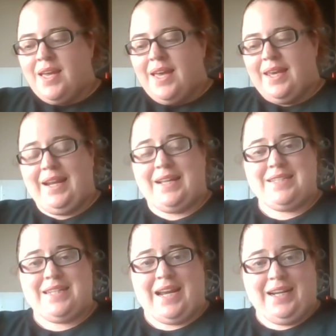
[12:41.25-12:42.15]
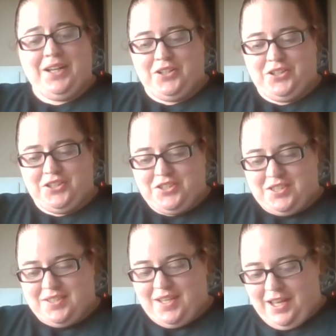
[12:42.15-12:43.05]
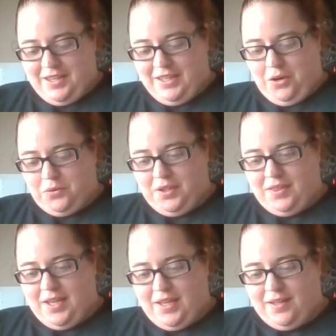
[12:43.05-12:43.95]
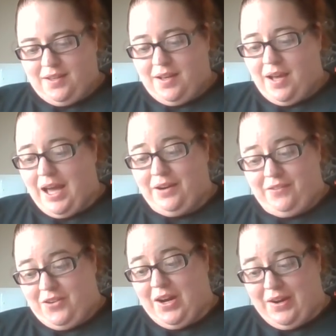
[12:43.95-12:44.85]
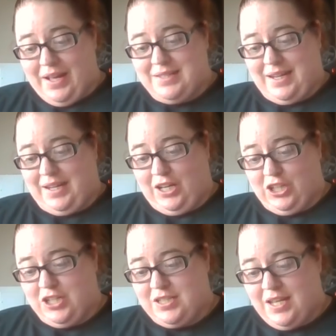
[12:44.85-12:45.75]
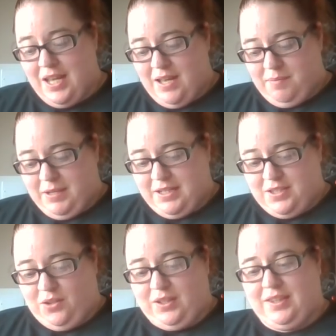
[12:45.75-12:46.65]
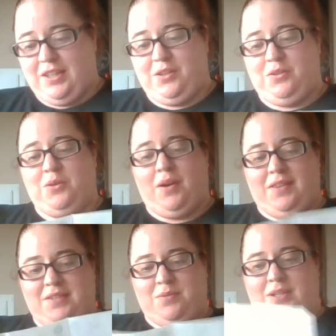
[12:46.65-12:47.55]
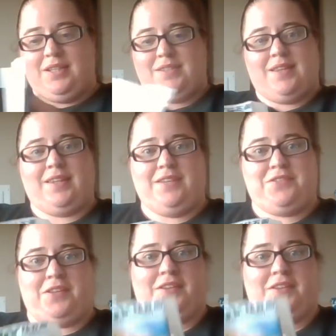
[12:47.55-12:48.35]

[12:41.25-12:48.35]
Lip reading: It has 9 colors, and the only thing... I don't even know how it has 9 colors, because the only thing you do on this one is the leaves on